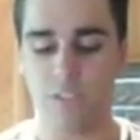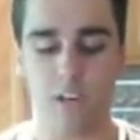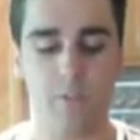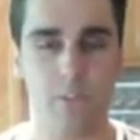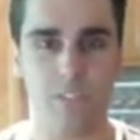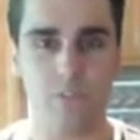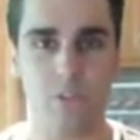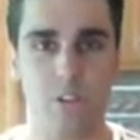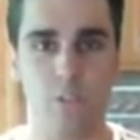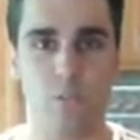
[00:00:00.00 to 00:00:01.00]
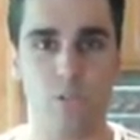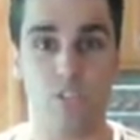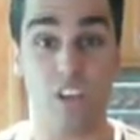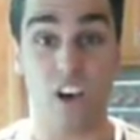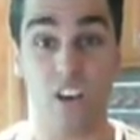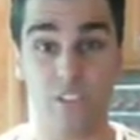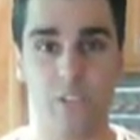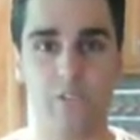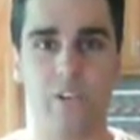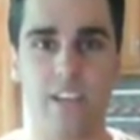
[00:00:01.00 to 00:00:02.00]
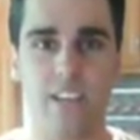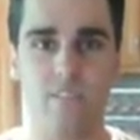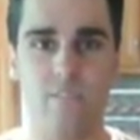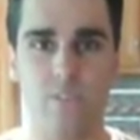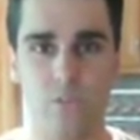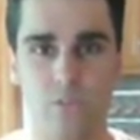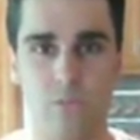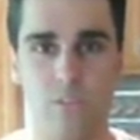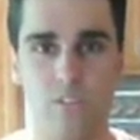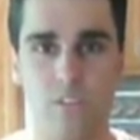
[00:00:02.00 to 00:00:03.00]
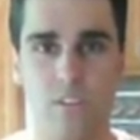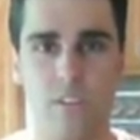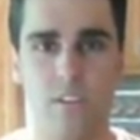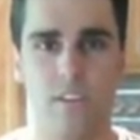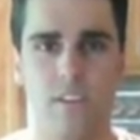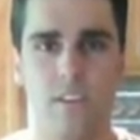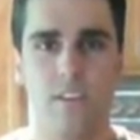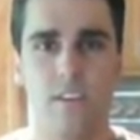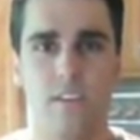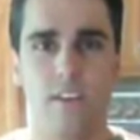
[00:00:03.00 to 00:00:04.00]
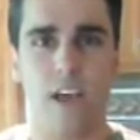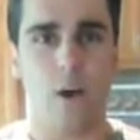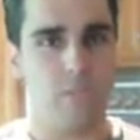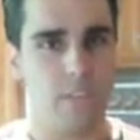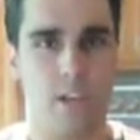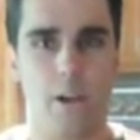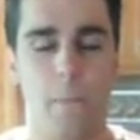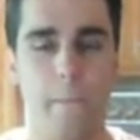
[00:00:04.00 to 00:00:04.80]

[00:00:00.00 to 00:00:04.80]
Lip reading: Hummus is one of the most underrated foods out there.